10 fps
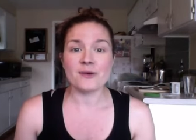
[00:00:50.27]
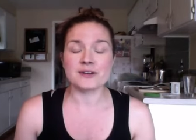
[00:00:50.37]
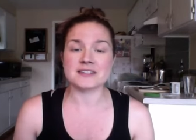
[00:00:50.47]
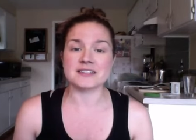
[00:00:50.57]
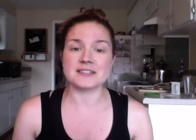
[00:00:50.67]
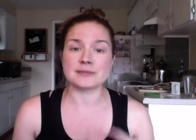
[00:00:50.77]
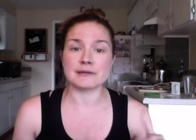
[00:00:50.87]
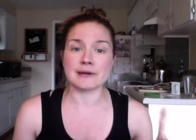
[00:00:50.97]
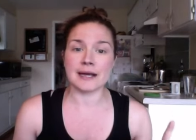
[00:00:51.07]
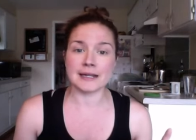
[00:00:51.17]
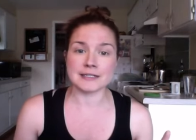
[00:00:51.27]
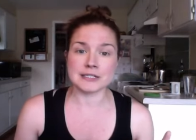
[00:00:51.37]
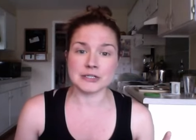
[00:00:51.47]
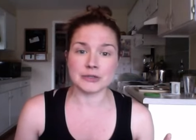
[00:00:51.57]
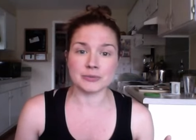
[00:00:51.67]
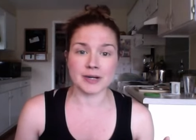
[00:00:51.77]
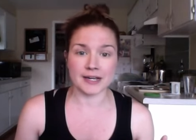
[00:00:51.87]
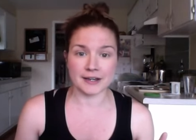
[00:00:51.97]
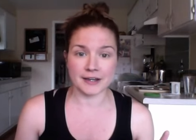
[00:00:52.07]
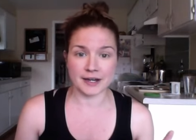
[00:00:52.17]
which leads me right into
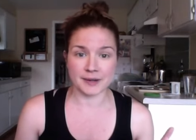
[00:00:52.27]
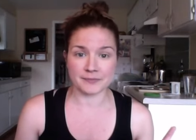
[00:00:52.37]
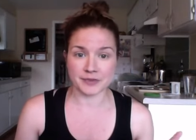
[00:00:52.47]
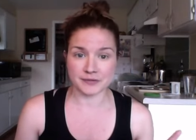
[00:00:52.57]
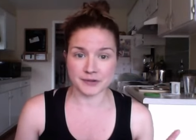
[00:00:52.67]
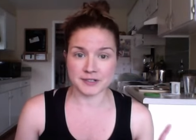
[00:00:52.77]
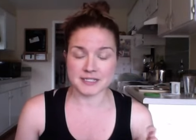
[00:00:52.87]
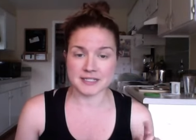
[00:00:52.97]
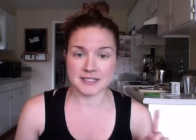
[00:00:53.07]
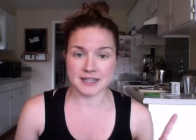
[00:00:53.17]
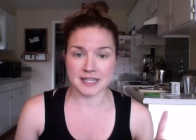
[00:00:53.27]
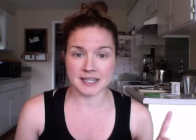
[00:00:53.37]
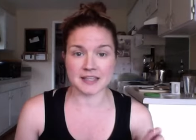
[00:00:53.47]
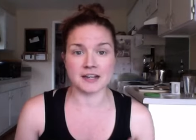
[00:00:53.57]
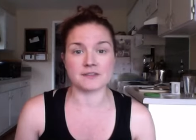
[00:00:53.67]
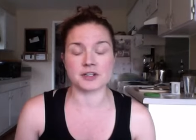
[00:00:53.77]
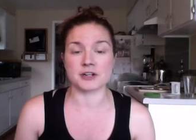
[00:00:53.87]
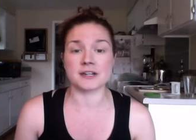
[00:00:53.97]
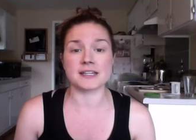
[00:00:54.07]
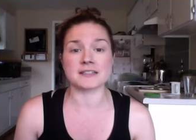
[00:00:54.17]
my um, first thing that I've
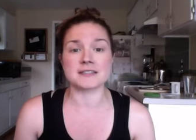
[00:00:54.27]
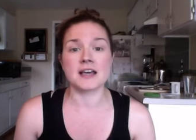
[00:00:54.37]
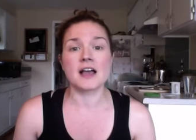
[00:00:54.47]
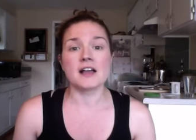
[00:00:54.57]
learned is